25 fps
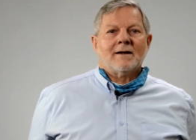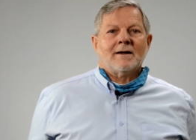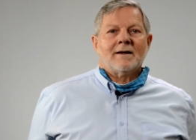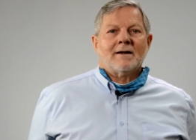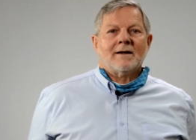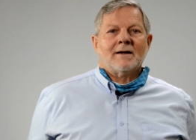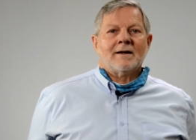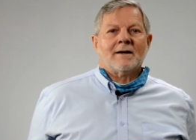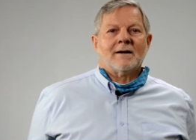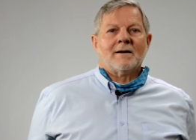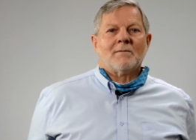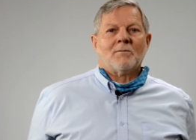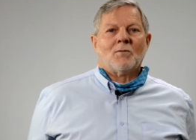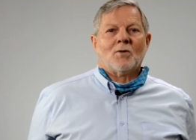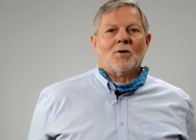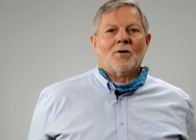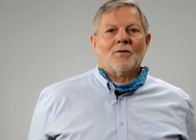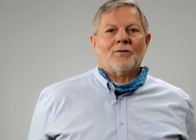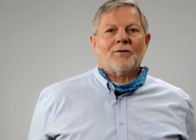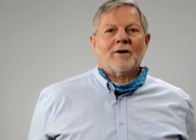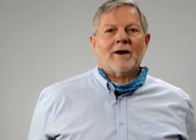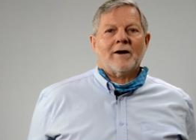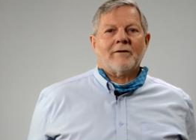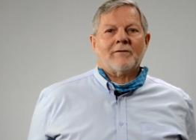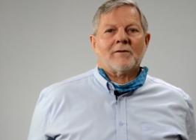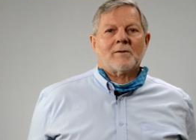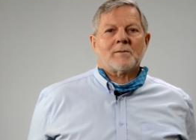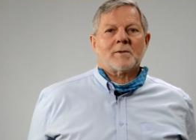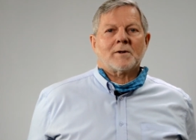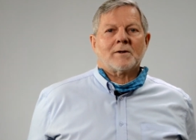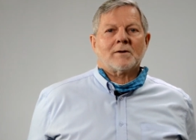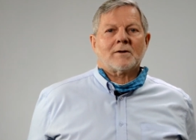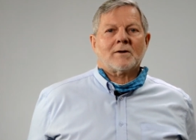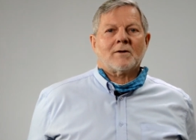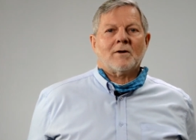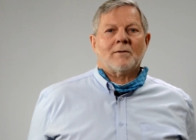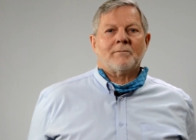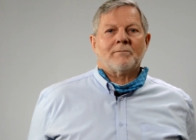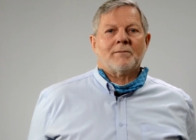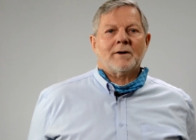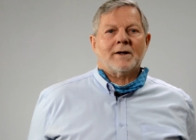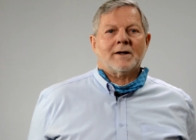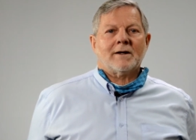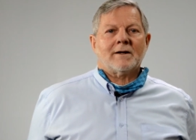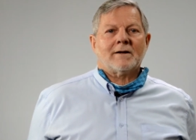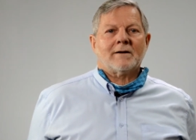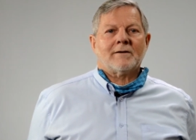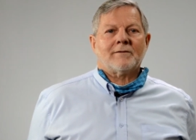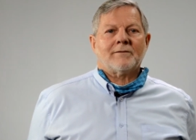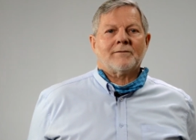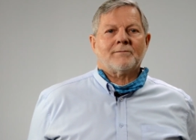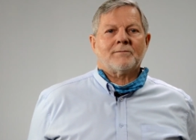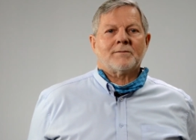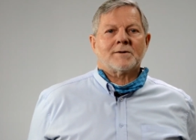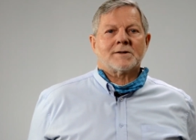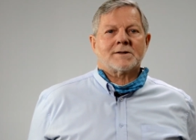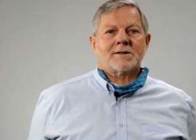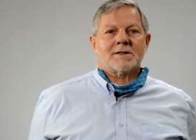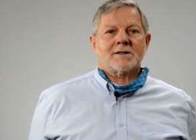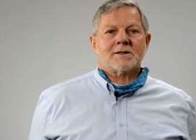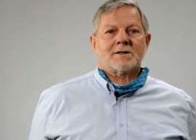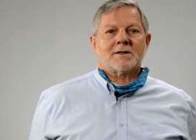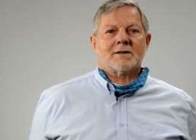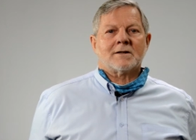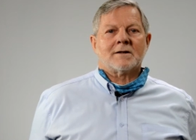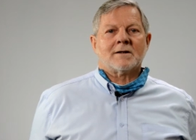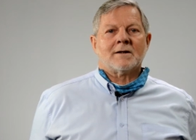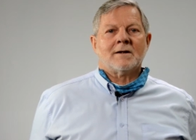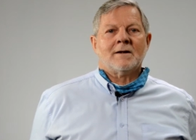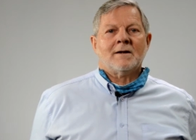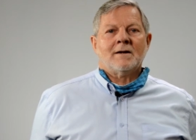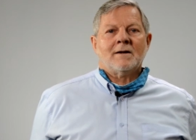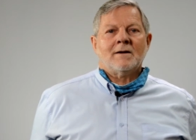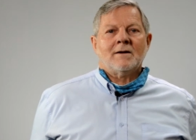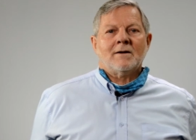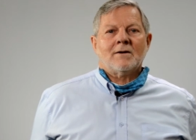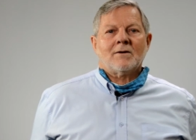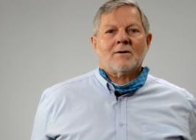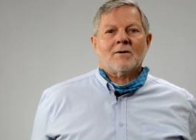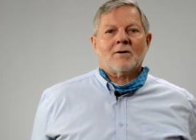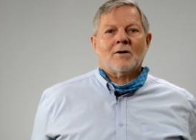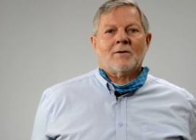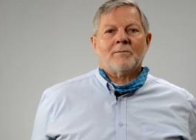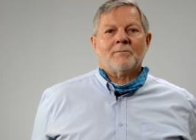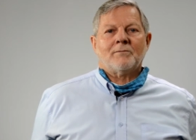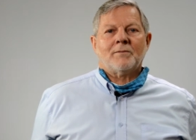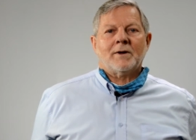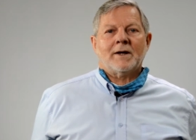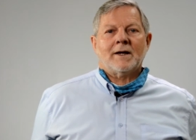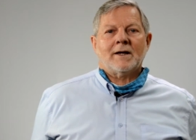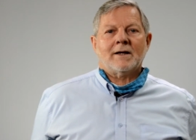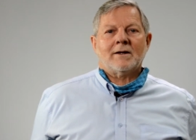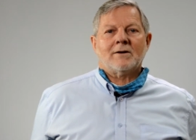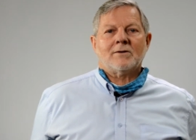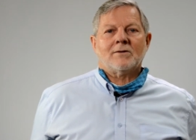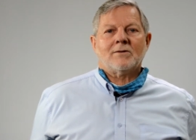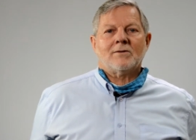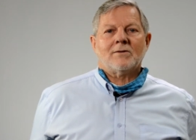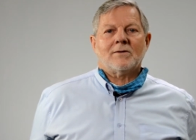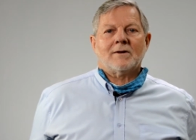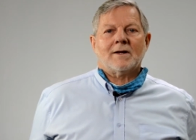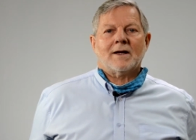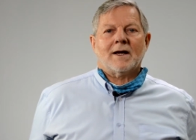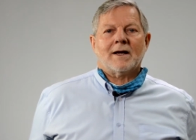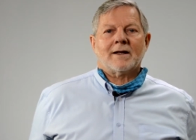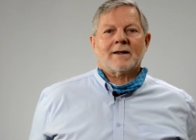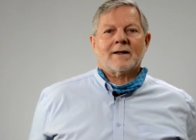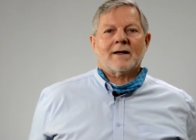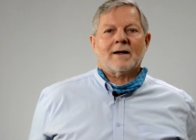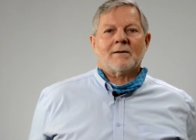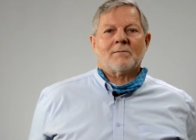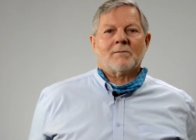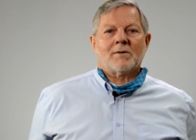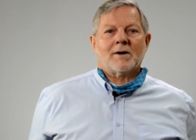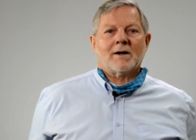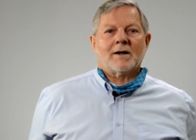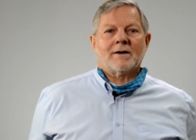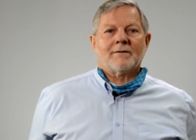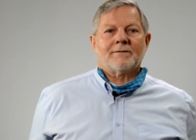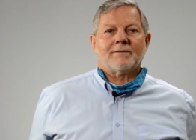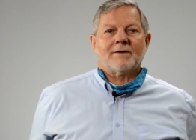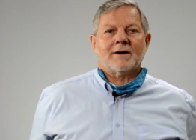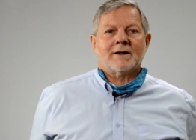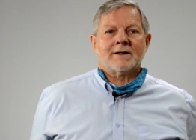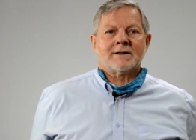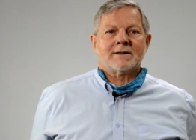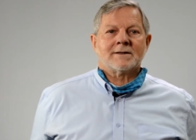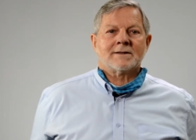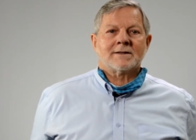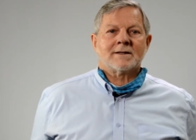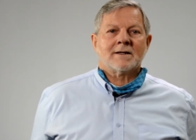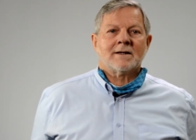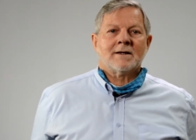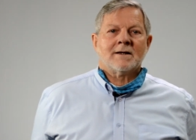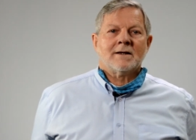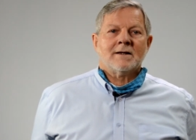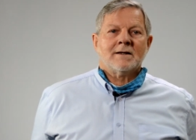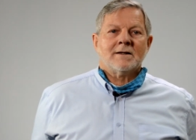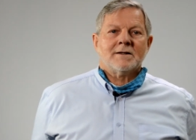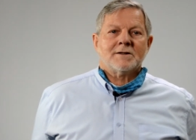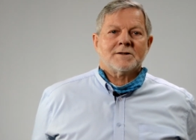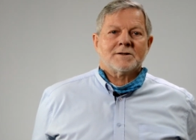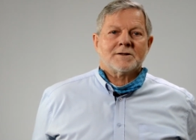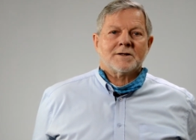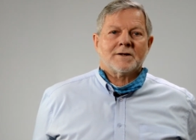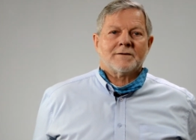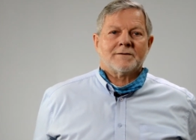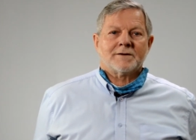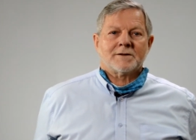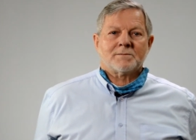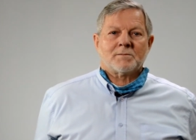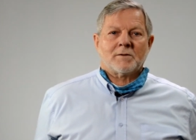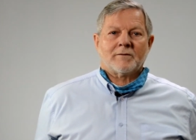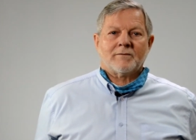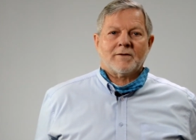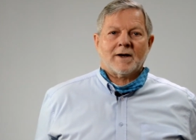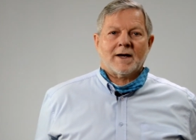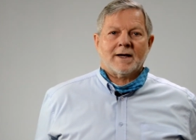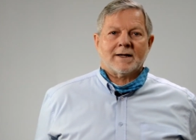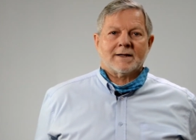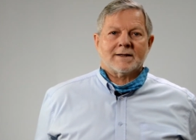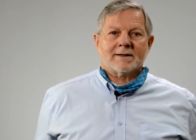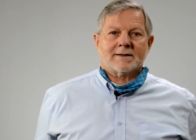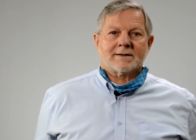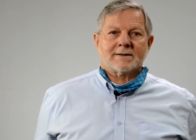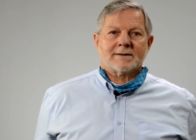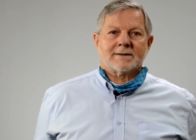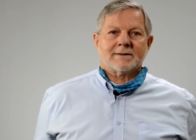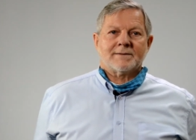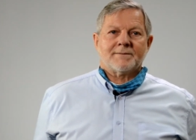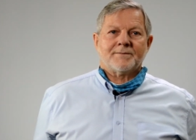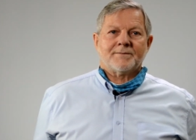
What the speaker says: in a more favorable competitive position compared to the other umbrella funds service providers.